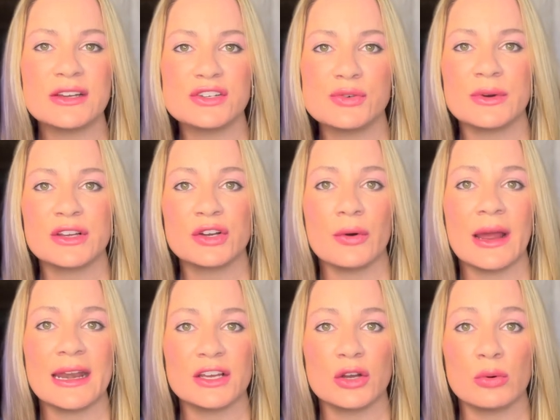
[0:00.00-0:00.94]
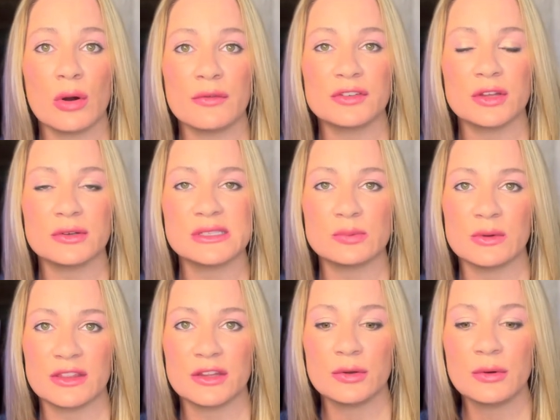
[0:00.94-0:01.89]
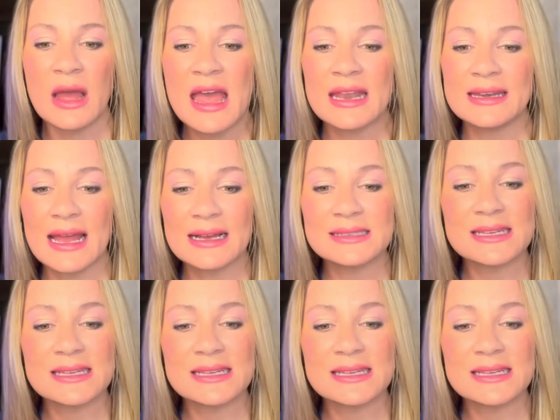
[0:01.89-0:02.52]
do want to go ahead and go over those with you. Next,